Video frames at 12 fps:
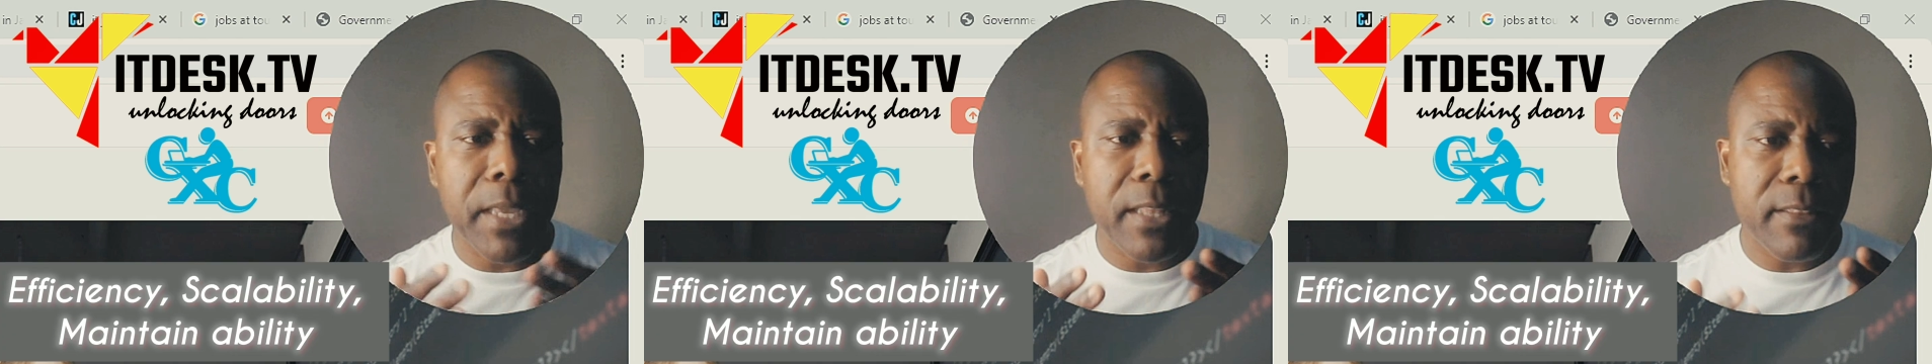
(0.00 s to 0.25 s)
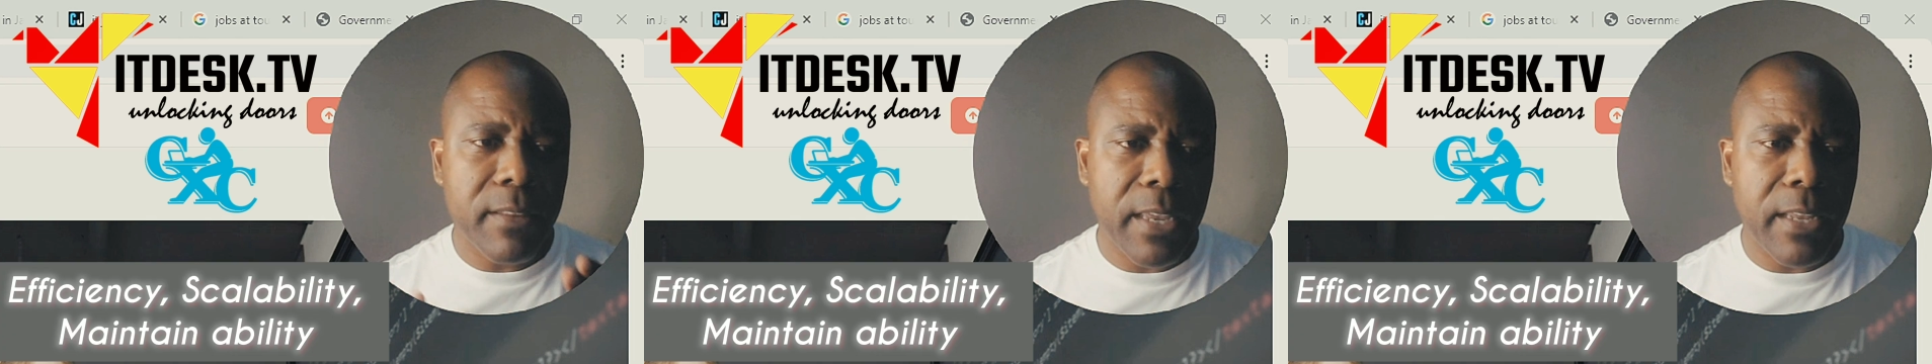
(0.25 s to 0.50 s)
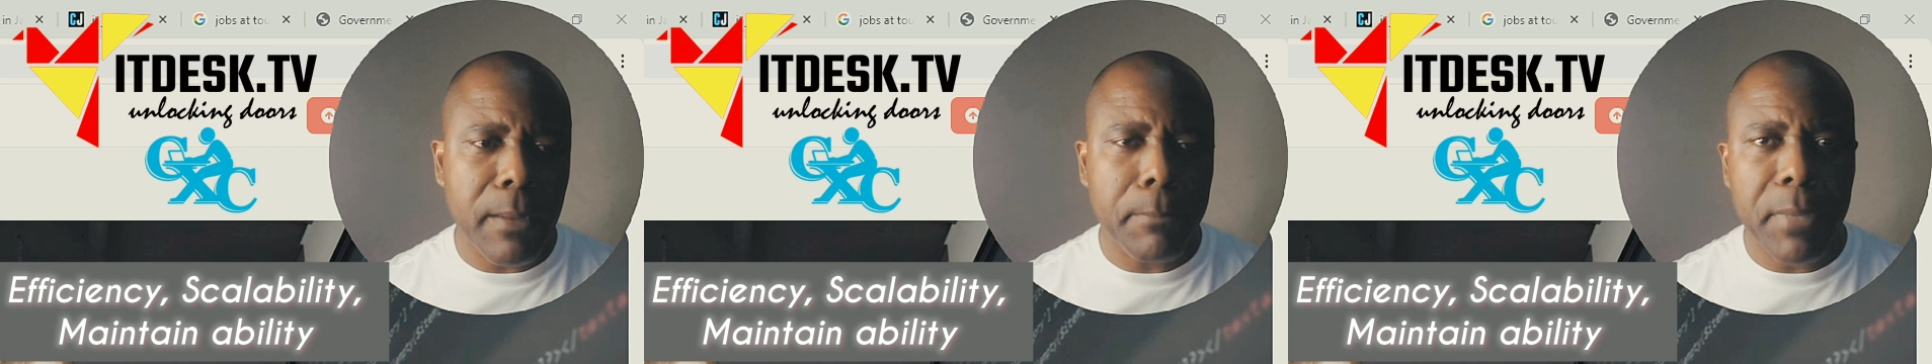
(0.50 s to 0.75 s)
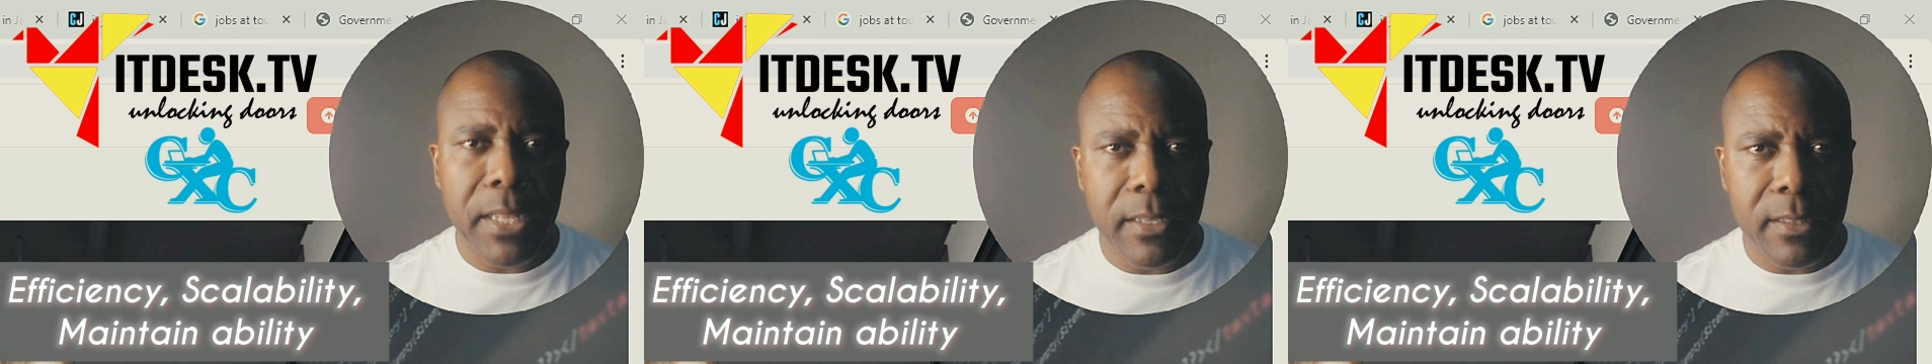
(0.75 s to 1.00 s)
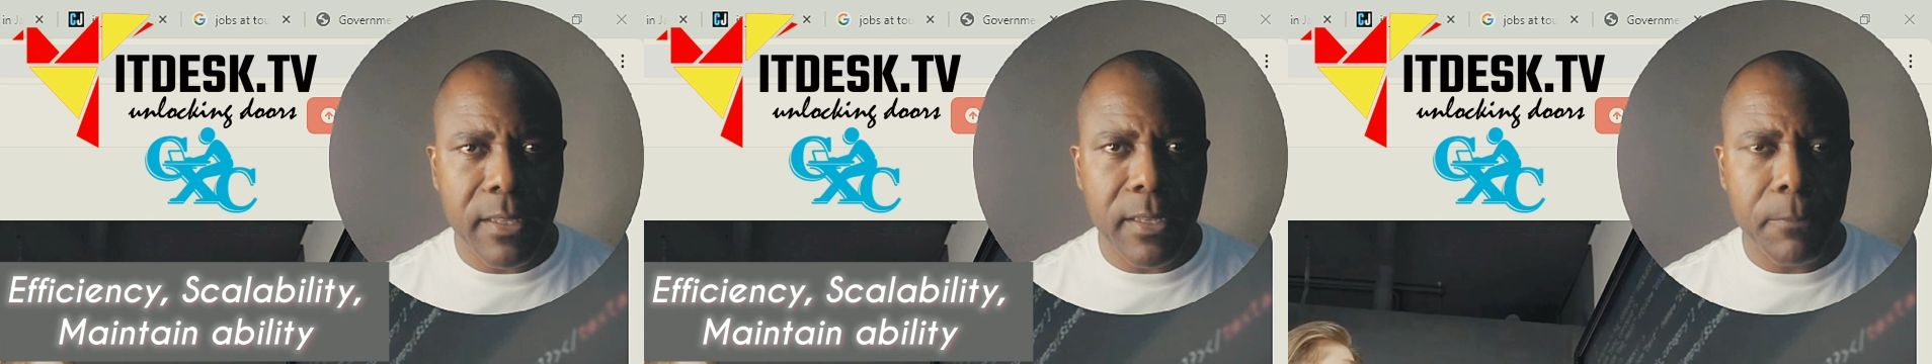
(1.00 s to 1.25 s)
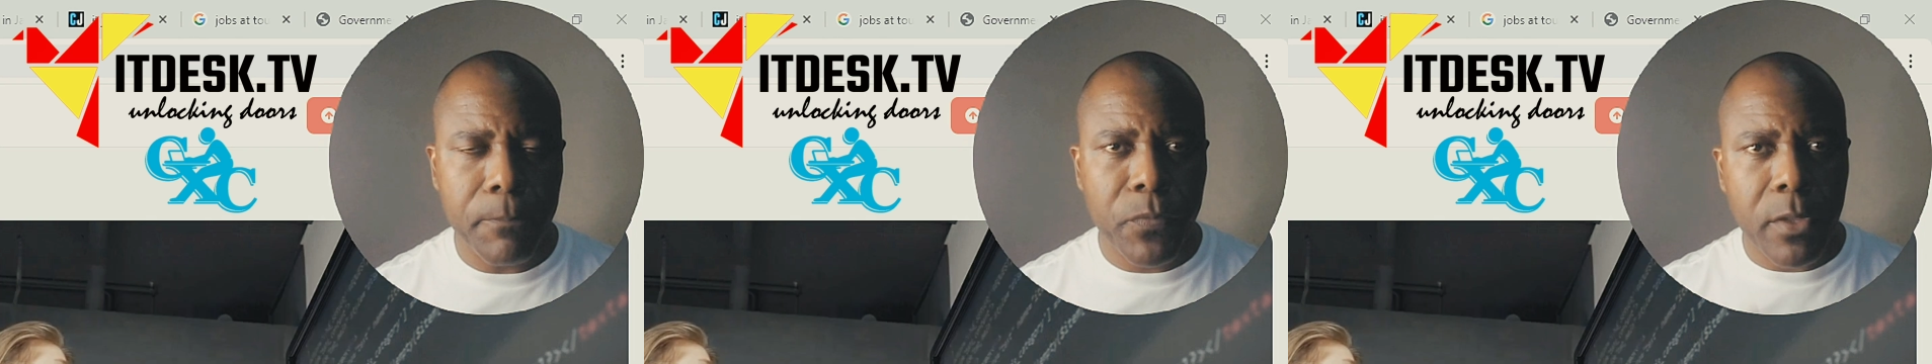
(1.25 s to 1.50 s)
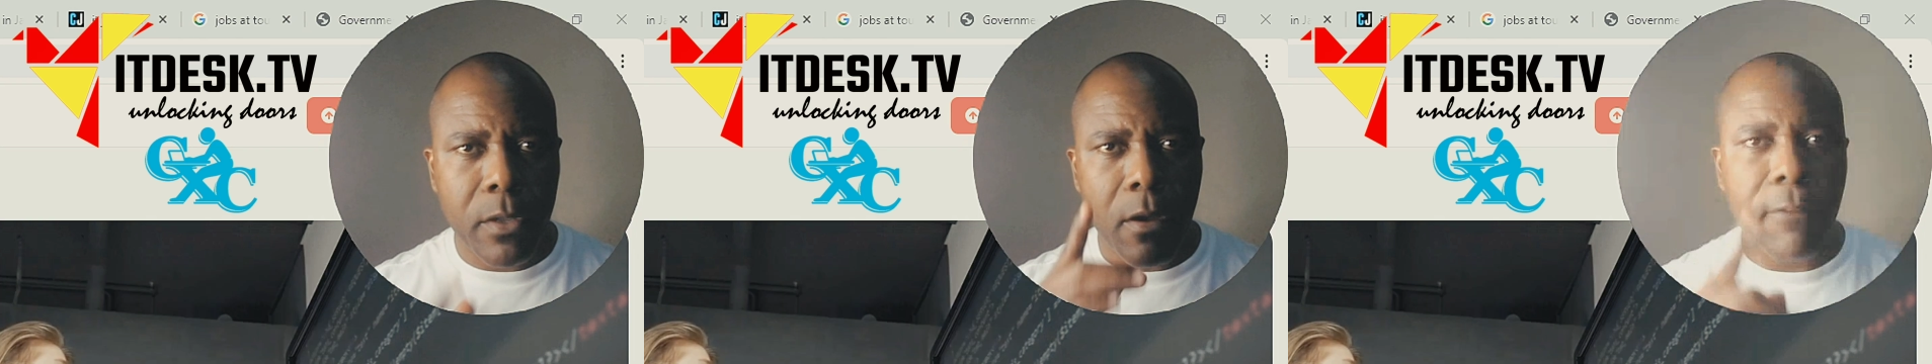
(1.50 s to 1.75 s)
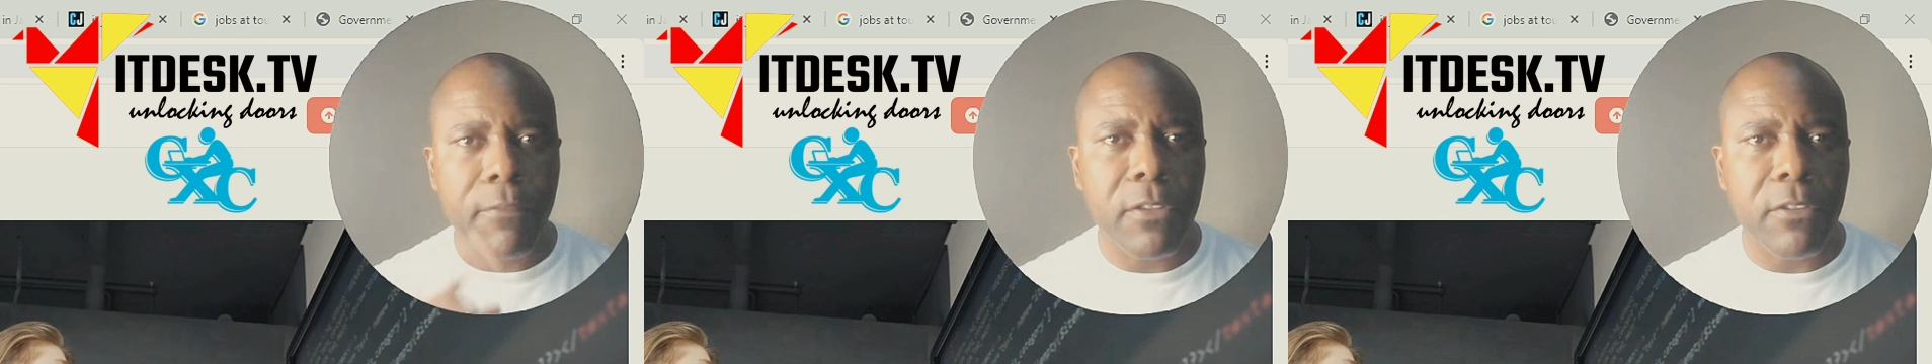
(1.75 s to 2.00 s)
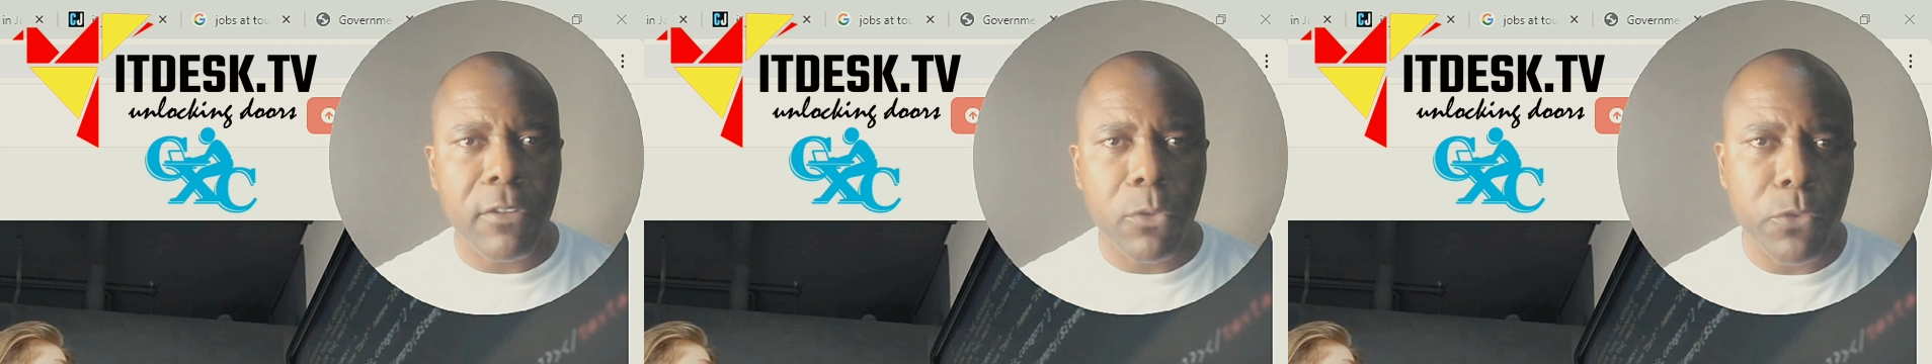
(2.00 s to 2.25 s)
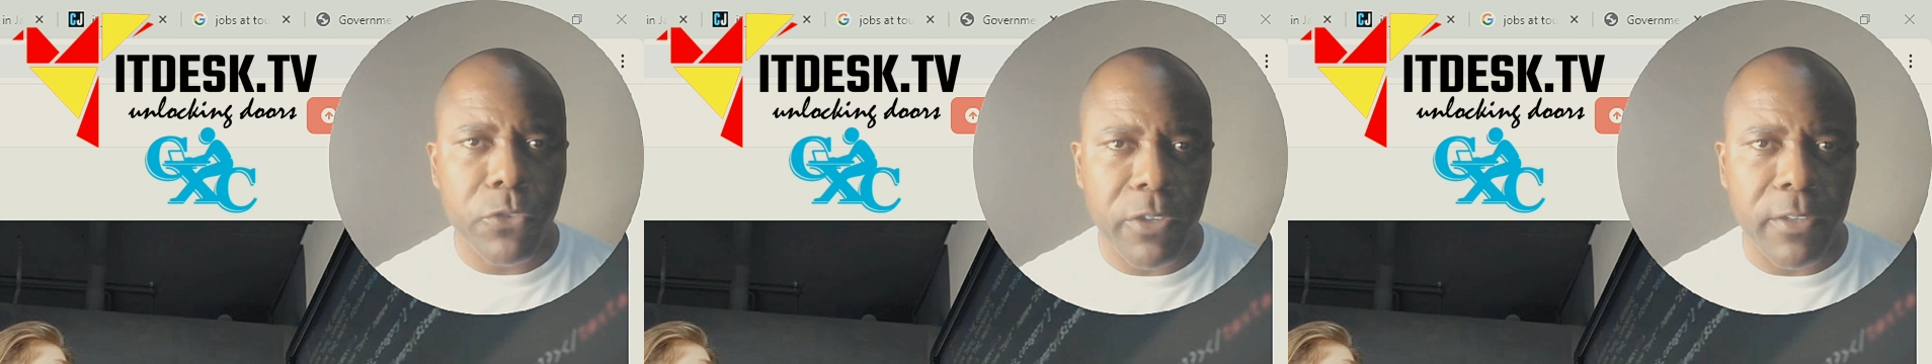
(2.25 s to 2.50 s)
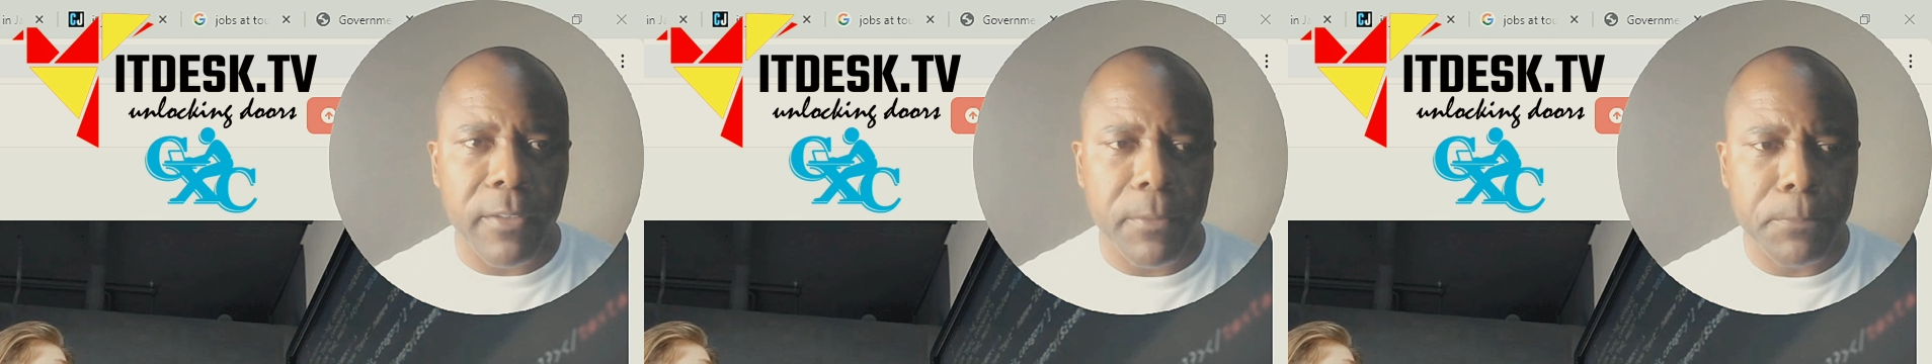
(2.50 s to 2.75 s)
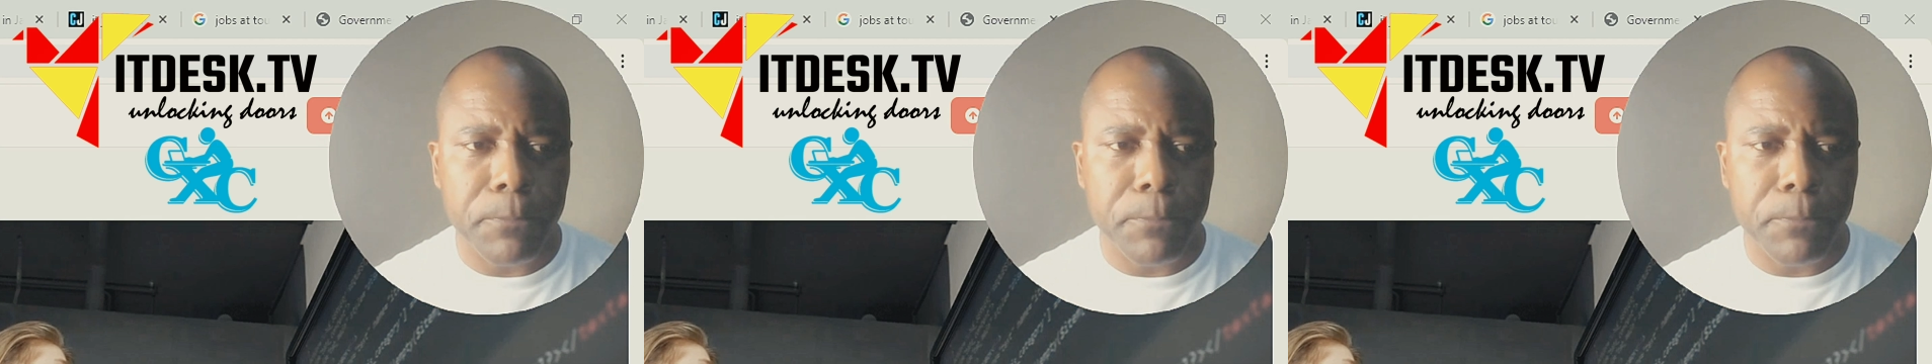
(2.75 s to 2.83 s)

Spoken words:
maintainability of the solution.